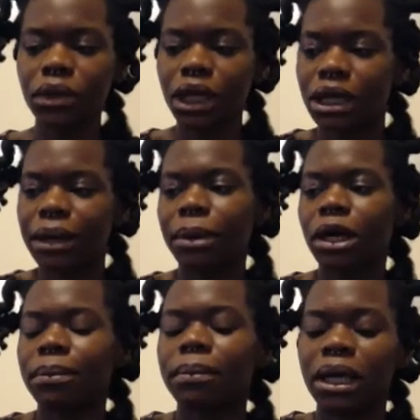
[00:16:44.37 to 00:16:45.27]
That might
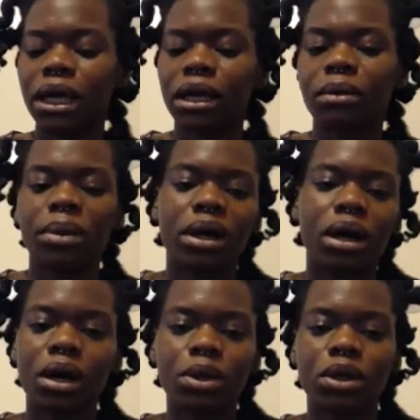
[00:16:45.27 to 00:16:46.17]
be it, but I
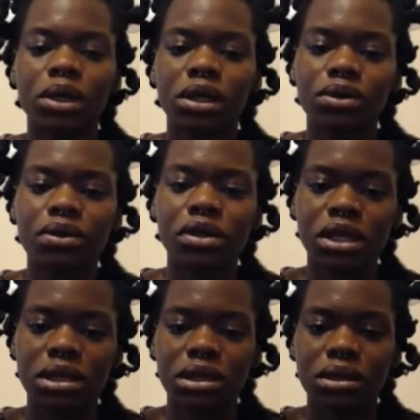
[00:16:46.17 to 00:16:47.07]
would only use this
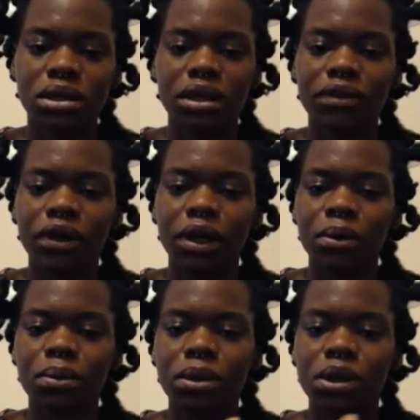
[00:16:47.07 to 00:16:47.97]
if I
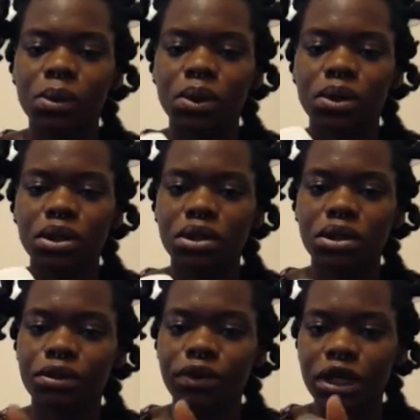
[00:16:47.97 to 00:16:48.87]
did want to do a
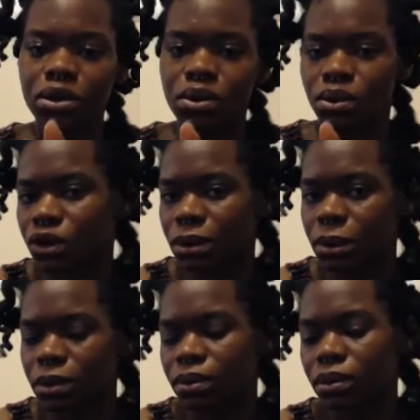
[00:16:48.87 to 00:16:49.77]
facial treatment
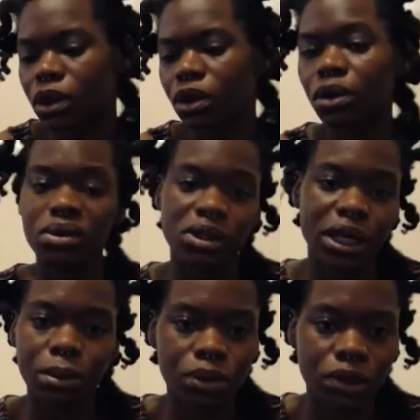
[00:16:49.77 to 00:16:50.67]
or
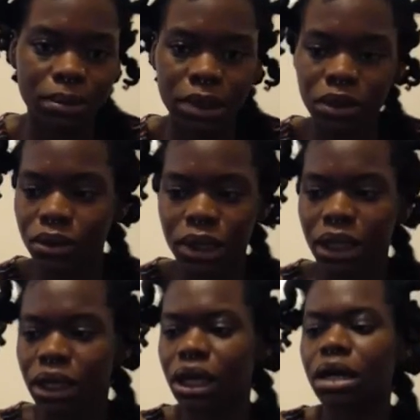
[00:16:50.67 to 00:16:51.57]
scalp treatment or
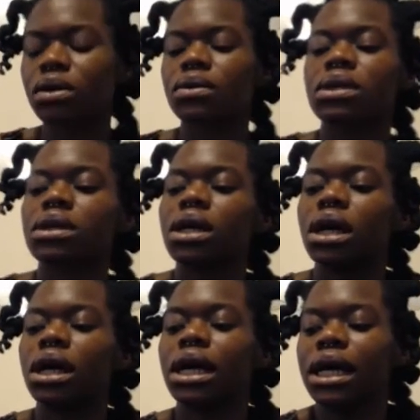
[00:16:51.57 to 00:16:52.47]
anything else.
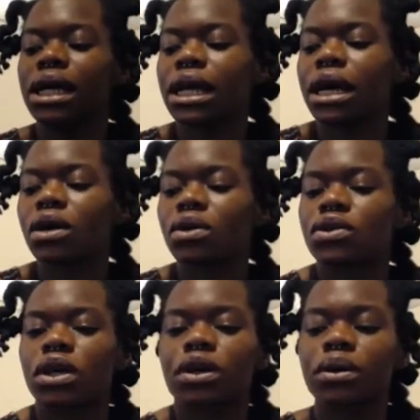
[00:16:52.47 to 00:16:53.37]
Now, so
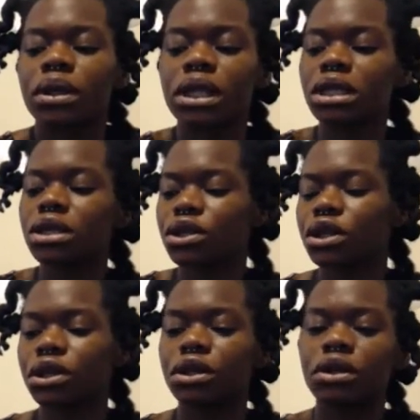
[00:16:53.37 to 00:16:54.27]
these
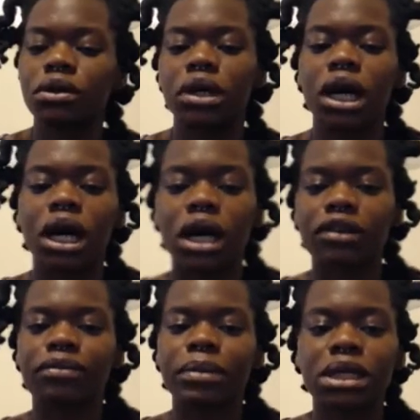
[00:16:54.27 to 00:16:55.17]
two, I've
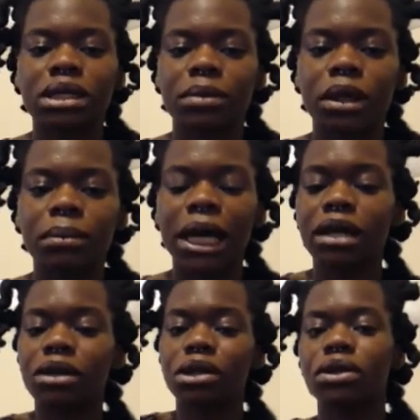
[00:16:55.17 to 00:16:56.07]
mixed them up, and
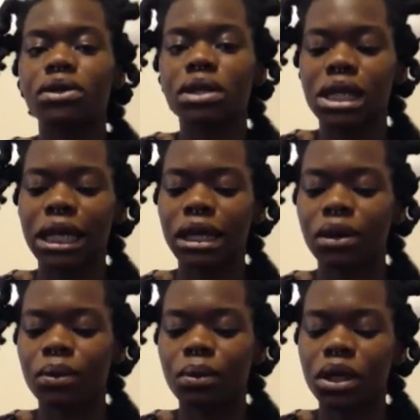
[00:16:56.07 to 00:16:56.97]
usually
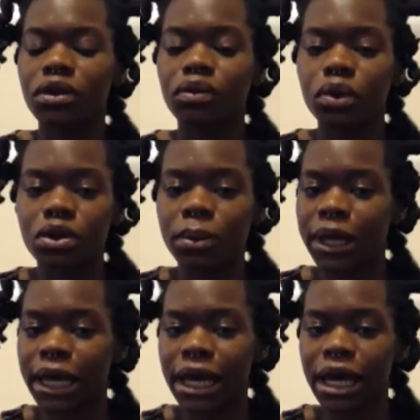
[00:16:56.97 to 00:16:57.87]
when I wash my
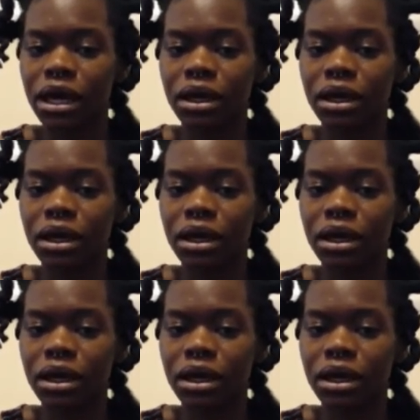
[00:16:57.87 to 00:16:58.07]
hair,